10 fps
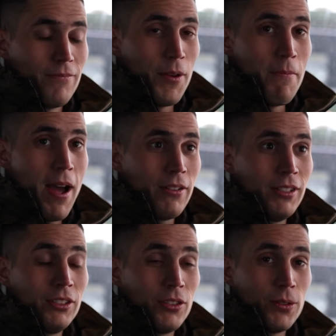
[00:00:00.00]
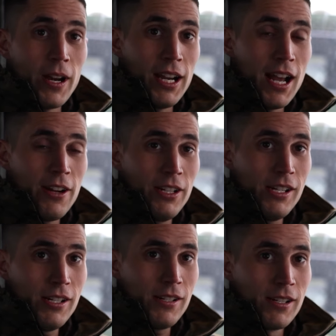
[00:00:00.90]
The mountainous terrain out
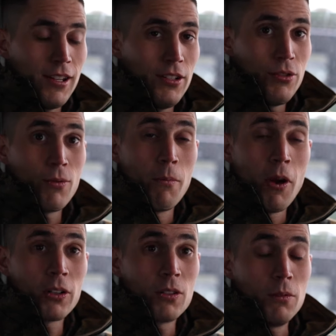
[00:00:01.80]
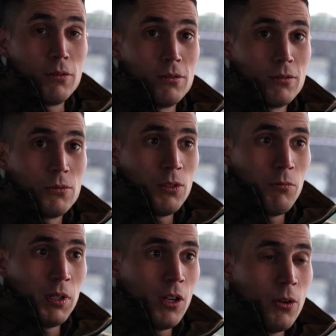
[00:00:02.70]
here is remarkable.
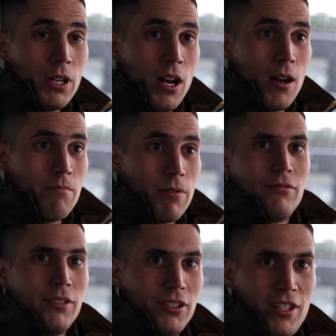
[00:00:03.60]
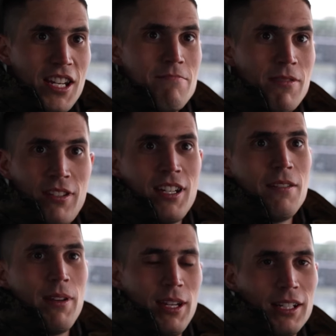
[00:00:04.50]
We've been going up steep,
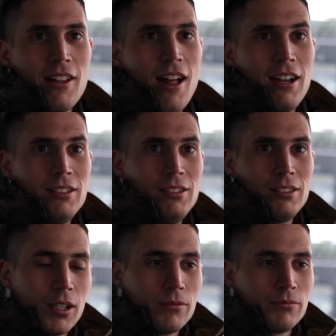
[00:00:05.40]
steep inclines.